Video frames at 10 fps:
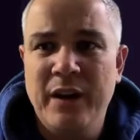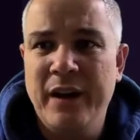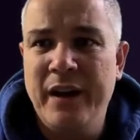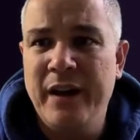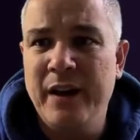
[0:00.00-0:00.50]

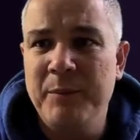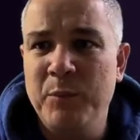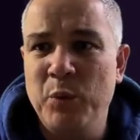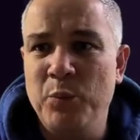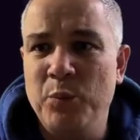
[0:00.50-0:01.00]
Um,
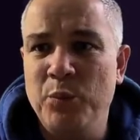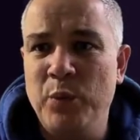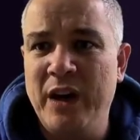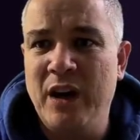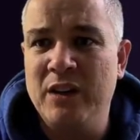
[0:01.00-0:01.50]

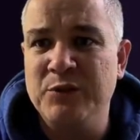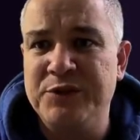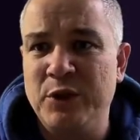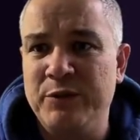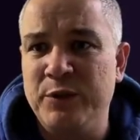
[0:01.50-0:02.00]
we are, because we've
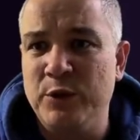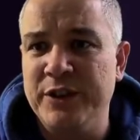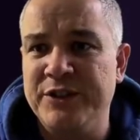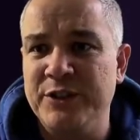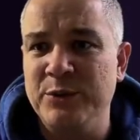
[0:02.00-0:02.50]
scored
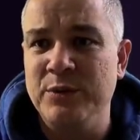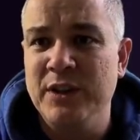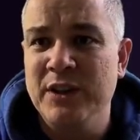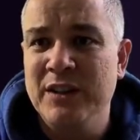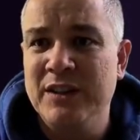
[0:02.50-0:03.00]
forty-two.
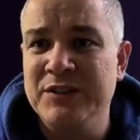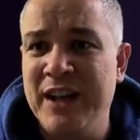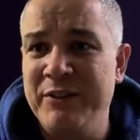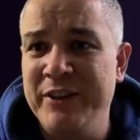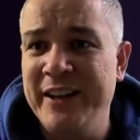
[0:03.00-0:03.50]
Because
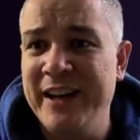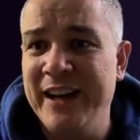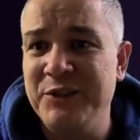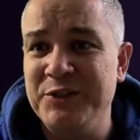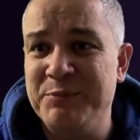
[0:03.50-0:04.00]
everything
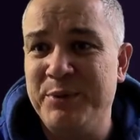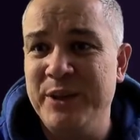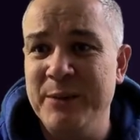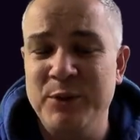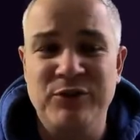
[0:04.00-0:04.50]
else is
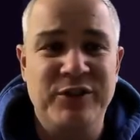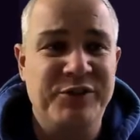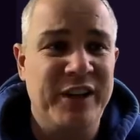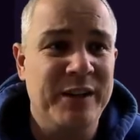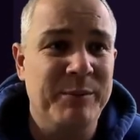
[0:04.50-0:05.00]
pretty much the
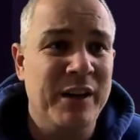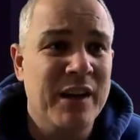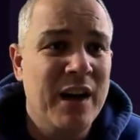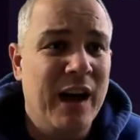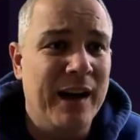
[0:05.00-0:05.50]
same.
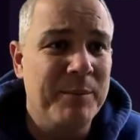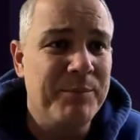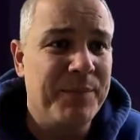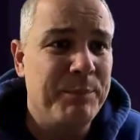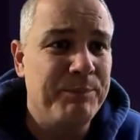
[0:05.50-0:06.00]
Um...
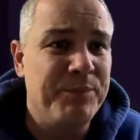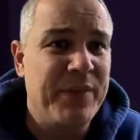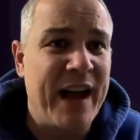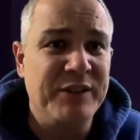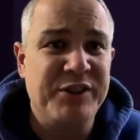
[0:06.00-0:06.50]

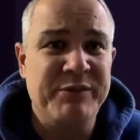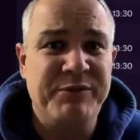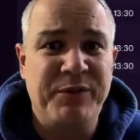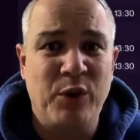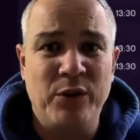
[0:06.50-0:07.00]
That is it
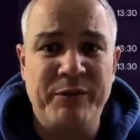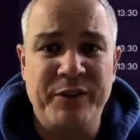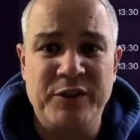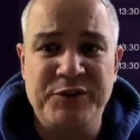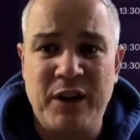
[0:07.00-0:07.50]
for the
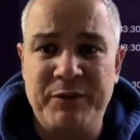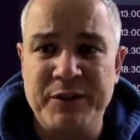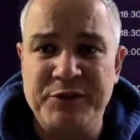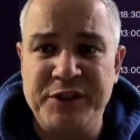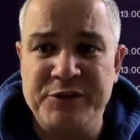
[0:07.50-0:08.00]
first half of the
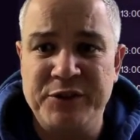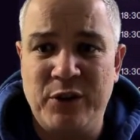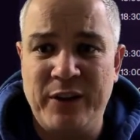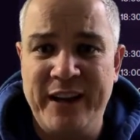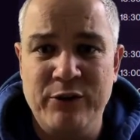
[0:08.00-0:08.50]
season, or
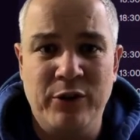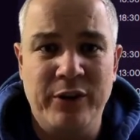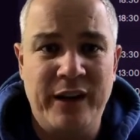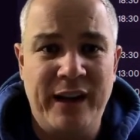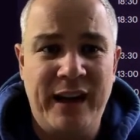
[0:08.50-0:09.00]
the
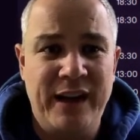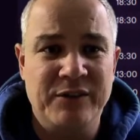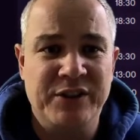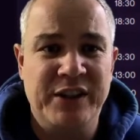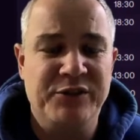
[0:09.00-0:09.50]
Hinrunde
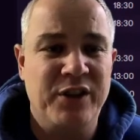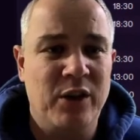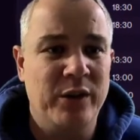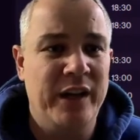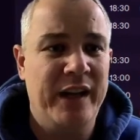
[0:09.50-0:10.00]
as it is
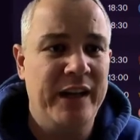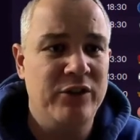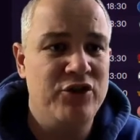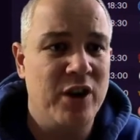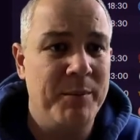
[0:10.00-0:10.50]
known
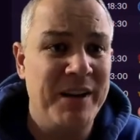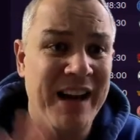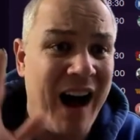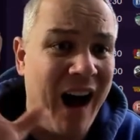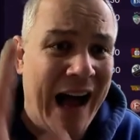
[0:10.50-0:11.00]
in Germany.
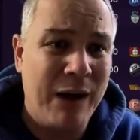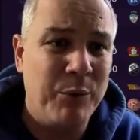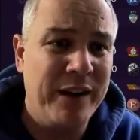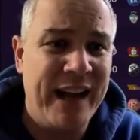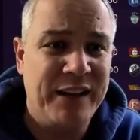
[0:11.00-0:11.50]

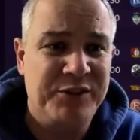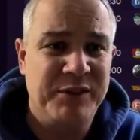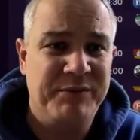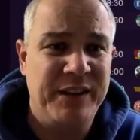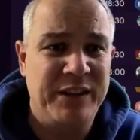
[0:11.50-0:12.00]
Our next
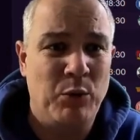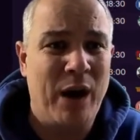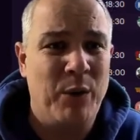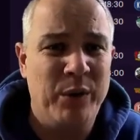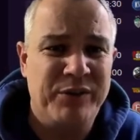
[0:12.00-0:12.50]
video...
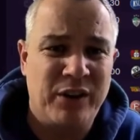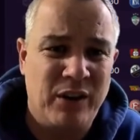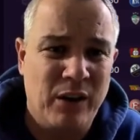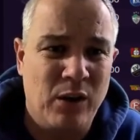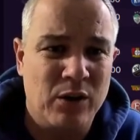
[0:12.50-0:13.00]
Wow, we've got a
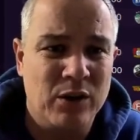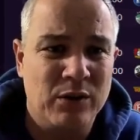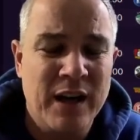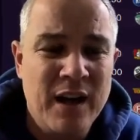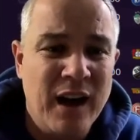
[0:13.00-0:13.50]
long
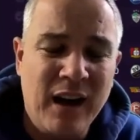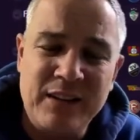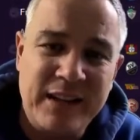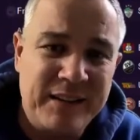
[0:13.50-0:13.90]
old... Uh,